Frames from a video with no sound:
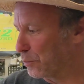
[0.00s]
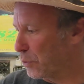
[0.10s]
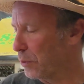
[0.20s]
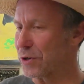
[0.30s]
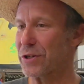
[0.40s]

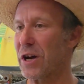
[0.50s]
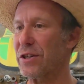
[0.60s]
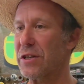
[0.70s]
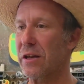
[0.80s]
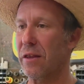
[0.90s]
we were
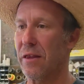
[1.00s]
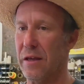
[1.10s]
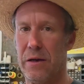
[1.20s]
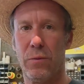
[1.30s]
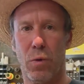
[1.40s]
discussing
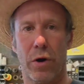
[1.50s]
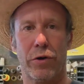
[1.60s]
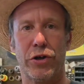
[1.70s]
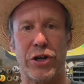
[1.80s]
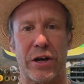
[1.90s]
the
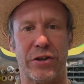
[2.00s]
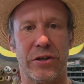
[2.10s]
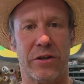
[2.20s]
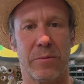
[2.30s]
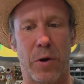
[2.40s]
water injection
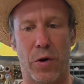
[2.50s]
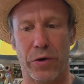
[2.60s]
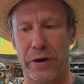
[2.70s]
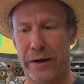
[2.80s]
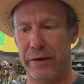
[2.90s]
into the
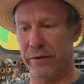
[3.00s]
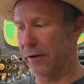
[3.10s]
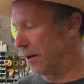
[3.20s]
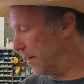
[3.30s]
motor, and